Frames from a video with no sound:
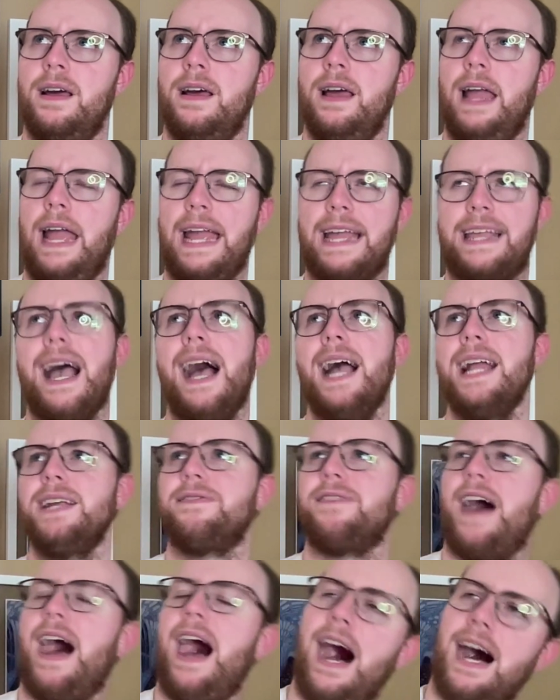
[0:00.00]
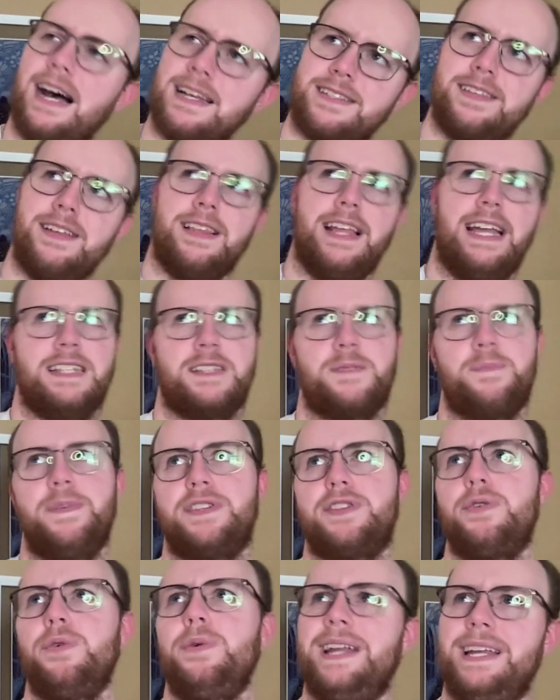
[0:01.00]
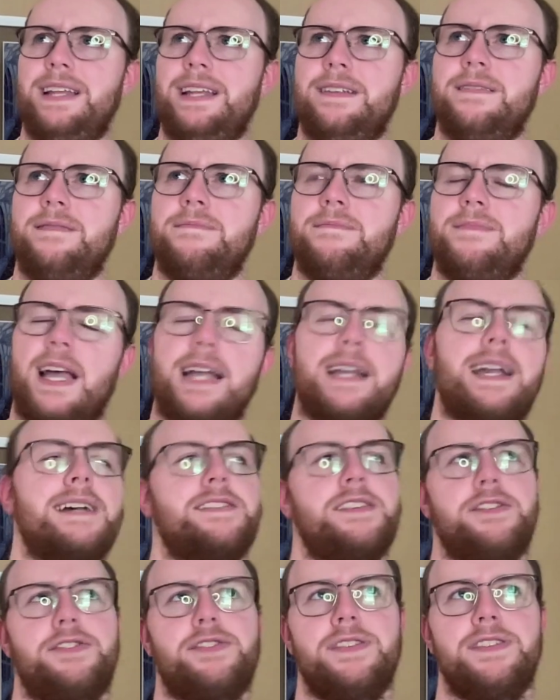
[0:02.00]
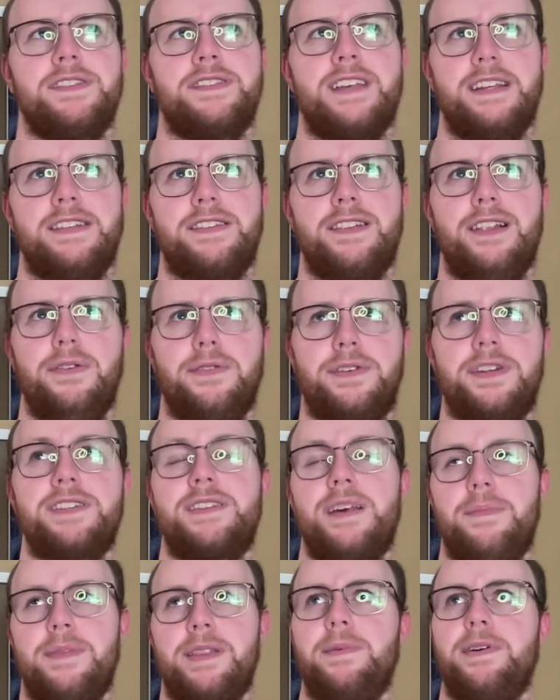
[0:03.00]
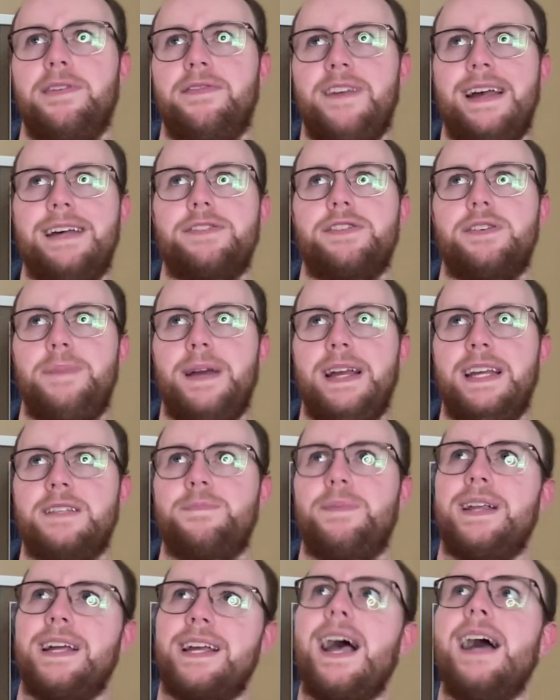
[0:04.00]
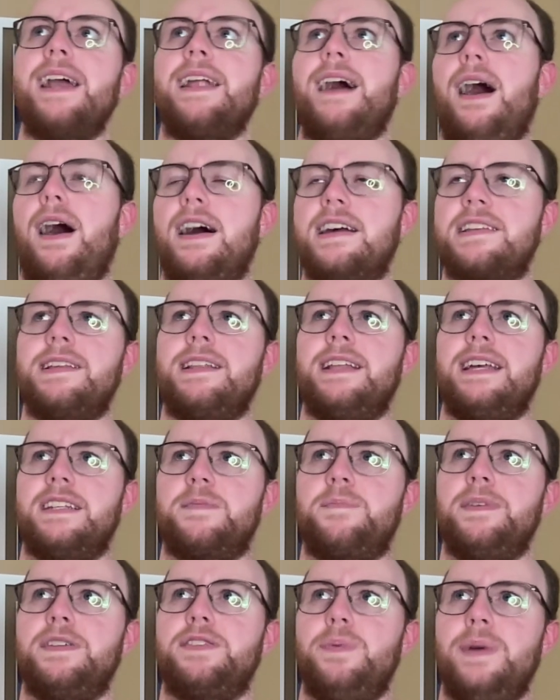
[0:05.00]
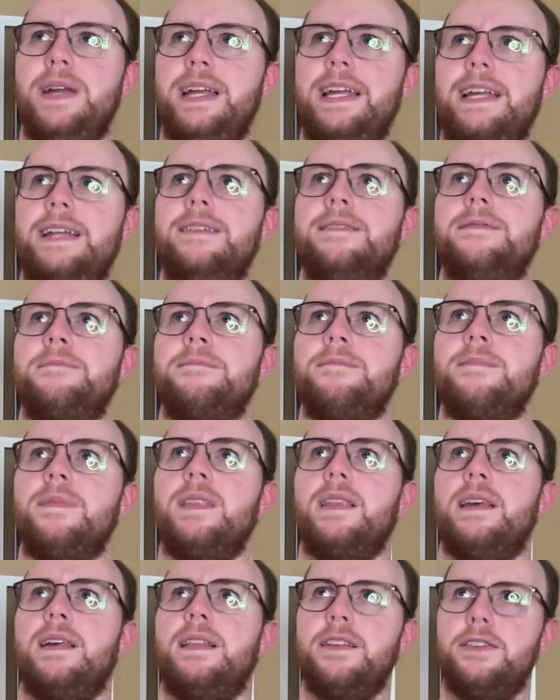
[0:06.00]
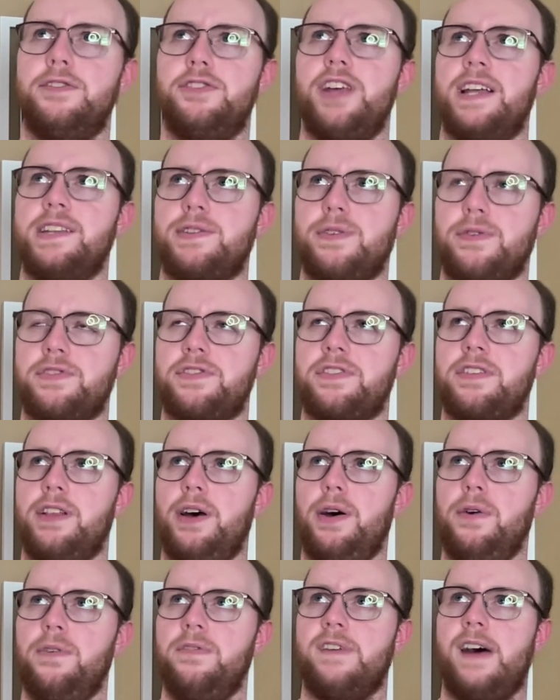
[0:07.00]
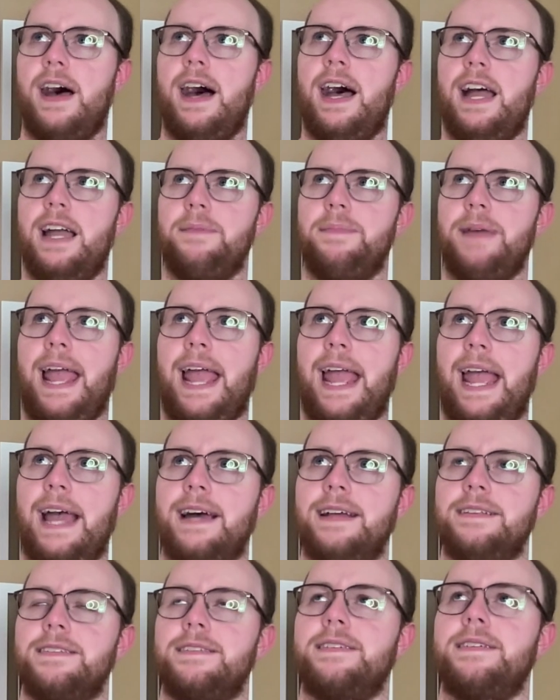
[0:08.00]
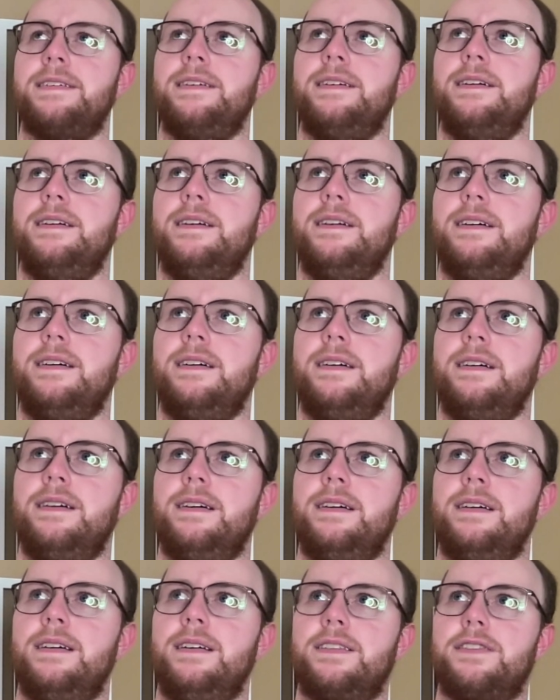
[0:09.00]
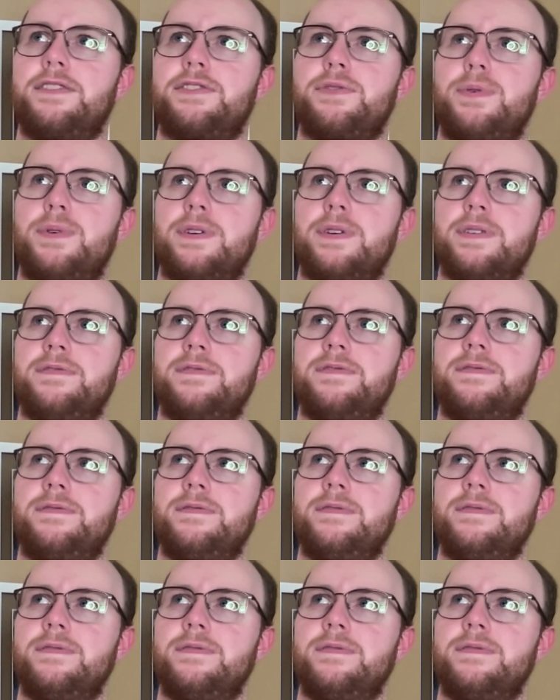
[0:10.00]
It kind of oscillates between, I guess I shouldn't say slow because some of them are faster paced, but it kind of oscillates between the gentle, slow vibe and the sort of